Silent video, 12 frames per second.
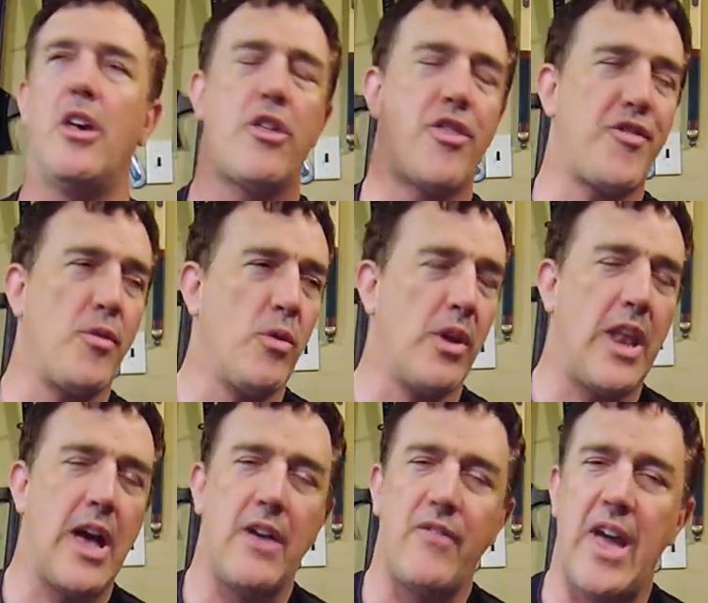throwing
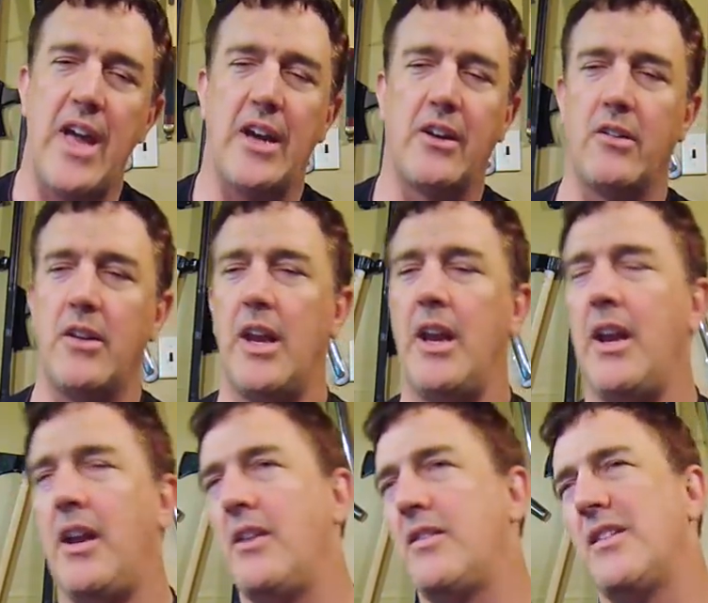live hand
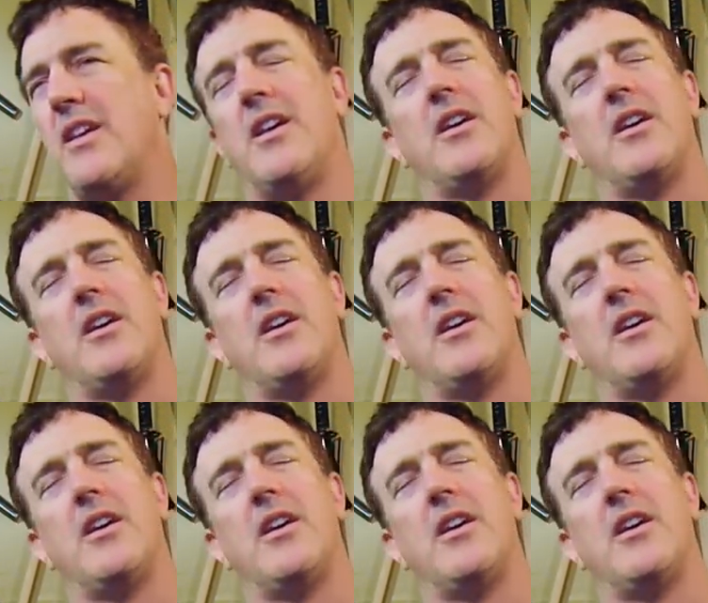grenades,